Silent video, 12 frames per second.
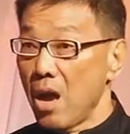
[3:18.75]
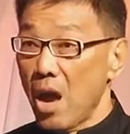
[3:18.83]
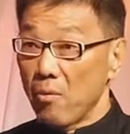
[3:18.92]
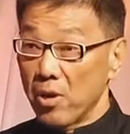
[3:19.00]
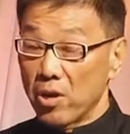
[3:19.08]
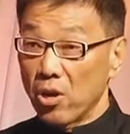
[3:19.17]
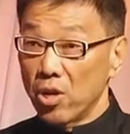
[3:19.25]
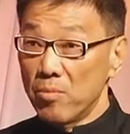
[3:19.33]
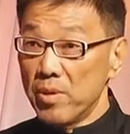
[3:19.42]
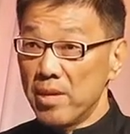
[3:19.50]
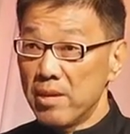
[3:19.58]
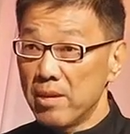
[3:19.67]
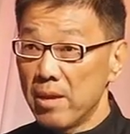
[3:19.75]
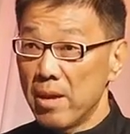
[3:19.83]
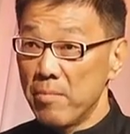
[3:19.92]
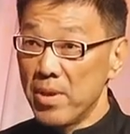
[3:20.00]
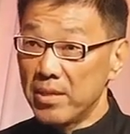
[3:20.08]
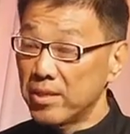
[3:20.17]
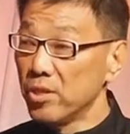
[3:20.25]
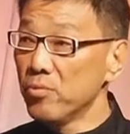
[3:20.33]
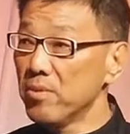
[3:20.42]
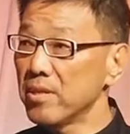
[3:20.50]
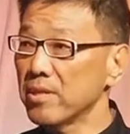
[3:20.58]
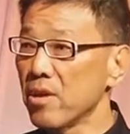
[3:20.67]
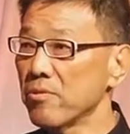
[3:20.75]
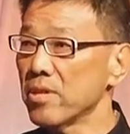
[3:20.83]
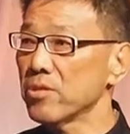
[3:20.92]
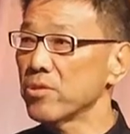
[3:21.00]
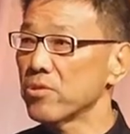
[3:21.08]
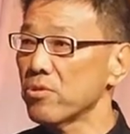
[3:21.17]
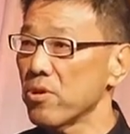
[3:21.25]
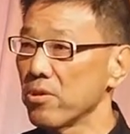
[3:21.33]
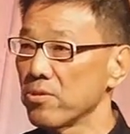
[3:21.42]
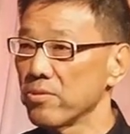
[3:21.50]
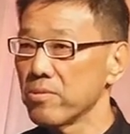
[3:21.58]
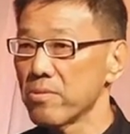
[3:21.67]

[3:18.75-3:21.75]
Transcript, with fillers: Our economy may still be sound and strong,